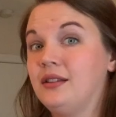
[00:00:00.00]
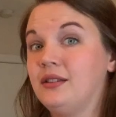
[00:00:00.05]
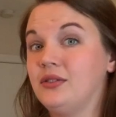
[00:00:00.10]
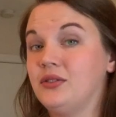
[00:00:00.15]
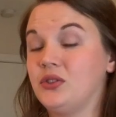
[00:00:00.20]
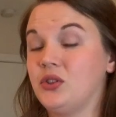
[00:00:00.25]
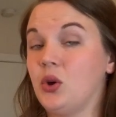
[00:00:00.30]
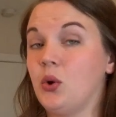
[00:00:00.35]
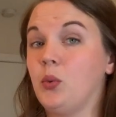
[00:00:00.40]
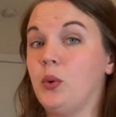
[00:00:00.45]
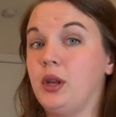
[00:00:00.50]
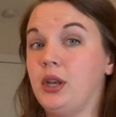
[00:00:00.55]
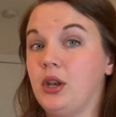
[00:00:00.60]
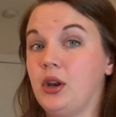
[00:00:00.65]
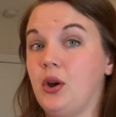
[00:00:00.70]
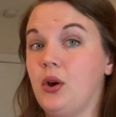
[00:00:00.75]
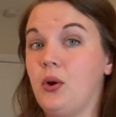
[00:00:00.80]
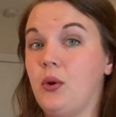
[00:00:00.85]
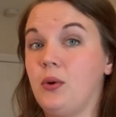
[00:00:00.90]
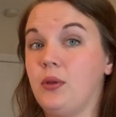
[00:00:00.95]
So we
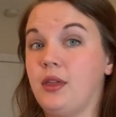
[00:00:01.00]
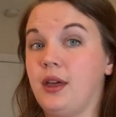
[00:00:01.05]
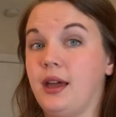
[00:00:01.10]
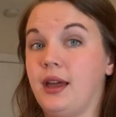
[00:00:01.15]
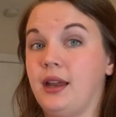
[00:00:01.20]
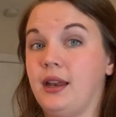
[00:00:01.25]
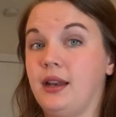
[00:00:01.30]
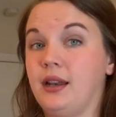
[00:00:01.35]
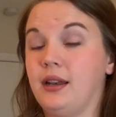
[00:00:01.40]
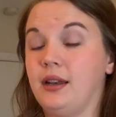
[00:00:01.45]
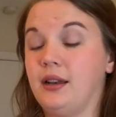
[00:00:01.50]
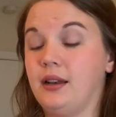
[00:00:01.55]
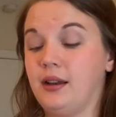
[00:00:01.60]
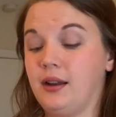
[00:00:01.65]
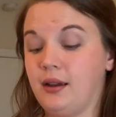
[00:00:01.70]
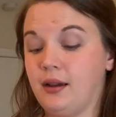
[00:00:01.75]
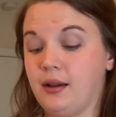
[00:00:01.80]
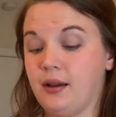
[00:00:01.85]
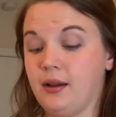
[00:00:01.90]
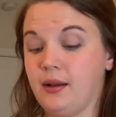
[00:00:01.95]
know that,
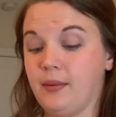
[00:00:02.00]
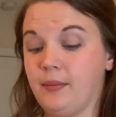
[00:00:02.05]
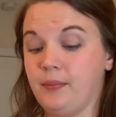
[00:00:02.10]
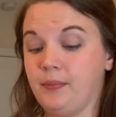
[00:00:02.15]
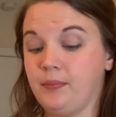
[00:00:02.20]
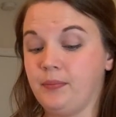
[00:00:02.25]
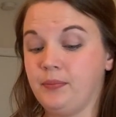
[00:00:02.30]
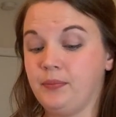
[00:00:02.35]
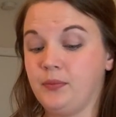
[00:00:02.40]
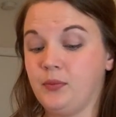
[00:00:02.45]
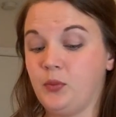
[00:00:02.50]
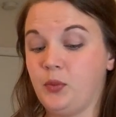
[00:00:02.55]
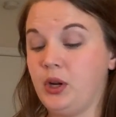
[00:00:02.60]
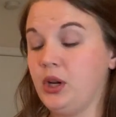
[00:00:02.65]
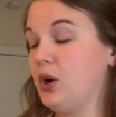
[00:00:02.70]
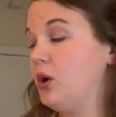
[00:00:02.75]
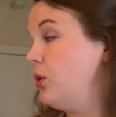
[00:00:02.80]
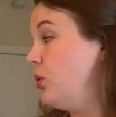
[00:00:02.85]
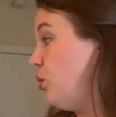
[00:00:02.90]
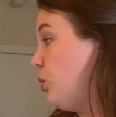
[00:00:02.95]
um, we
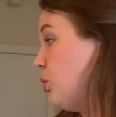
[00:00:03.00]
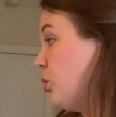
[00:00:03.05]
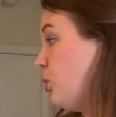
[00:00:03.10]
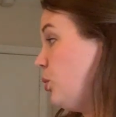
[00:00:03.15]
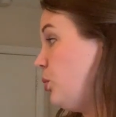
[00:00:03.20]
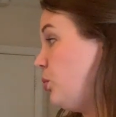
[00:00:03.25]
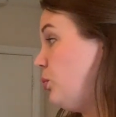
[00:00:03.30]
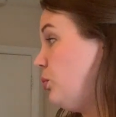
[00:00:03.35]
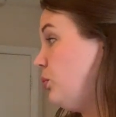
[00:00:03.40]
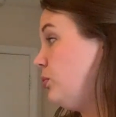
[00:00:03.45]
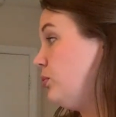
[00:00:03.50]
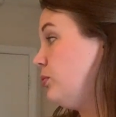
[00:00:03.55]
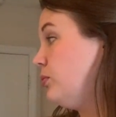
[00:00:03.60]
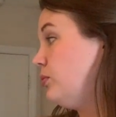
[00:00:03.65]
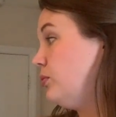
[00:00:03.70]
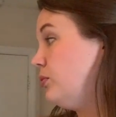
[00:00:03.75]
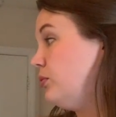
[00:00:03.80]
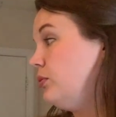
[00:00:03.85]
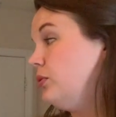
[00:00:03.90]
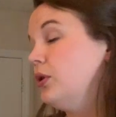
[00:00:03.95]
know who
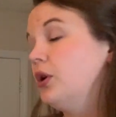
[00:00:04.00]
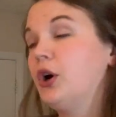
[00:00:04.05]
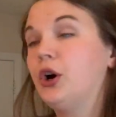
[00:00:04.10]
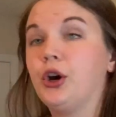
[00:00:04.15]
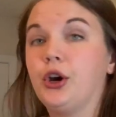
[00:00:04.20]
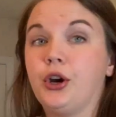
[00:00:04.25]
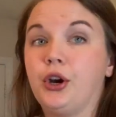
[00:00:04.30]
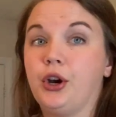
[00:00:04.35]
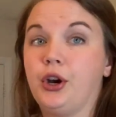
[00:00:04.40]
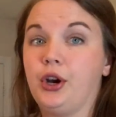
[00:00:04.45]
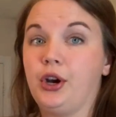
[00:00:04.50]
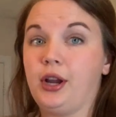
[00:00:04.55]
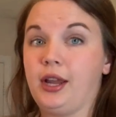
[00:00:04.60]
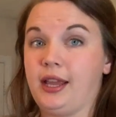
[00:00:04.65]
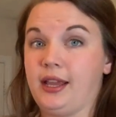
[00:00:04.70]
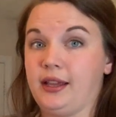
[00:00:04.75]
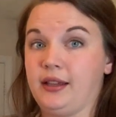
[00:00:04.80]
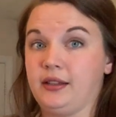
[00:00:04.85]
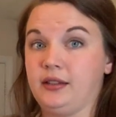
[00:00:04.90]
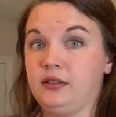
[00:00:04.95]
her
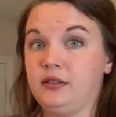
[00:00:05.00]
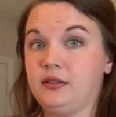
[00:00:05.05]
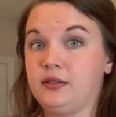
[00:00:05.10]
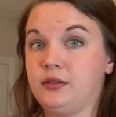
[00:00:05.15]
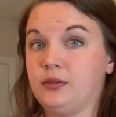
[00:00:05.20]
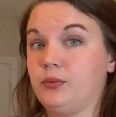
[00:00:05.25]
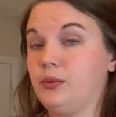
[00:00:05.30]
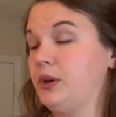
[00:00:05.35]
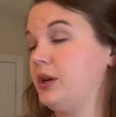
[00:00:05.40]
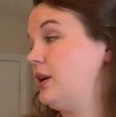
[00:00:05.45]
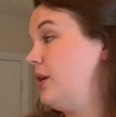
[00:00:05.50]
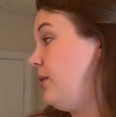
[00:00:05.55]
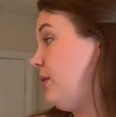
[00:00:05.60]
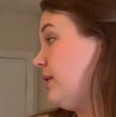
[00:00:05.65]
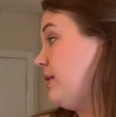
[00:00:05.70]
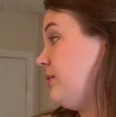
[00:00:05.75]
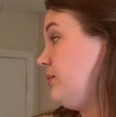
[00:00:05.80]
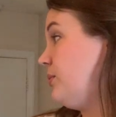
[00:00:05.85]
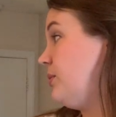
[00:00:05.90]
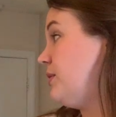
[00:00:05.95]
is. We know
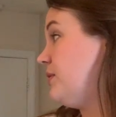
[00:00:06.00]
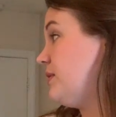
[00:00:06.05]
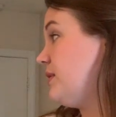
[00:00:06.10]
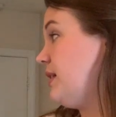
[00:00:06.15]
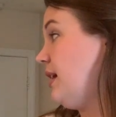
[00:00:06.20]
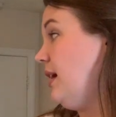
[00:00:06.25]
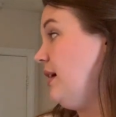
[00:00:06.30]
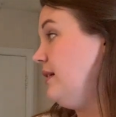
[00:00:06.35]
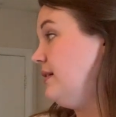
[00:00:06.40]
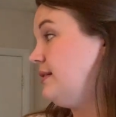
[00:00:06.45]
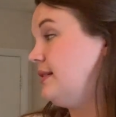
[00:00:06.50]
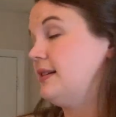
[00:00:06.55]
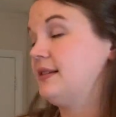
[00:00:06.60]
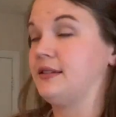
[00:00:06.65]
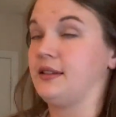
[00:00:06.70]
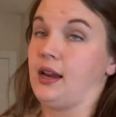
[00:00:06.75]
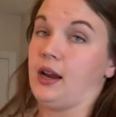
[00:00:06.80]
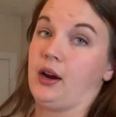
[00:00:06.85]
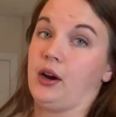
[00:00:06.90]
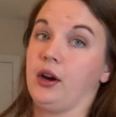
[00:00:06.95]
it was
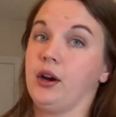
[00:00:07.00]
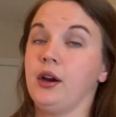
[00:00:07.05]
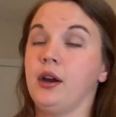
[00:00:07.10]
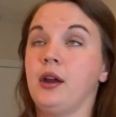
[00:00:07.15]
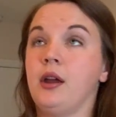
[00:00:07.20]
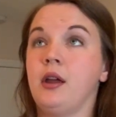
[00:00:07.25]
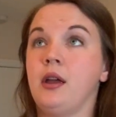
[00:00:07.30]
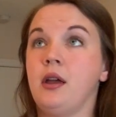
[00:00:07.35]
Kelsey's hair.